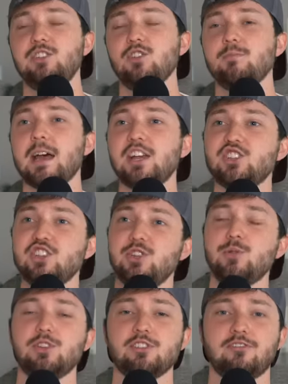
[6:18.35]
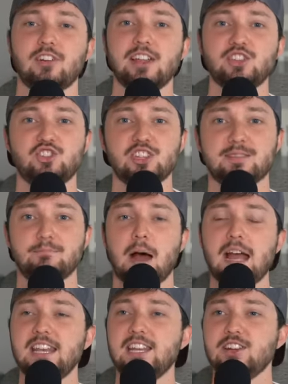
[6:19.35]
Can you imagine you and your friends just
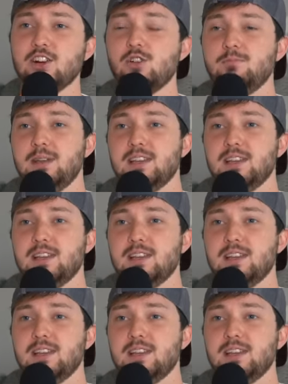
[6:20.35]
minding your own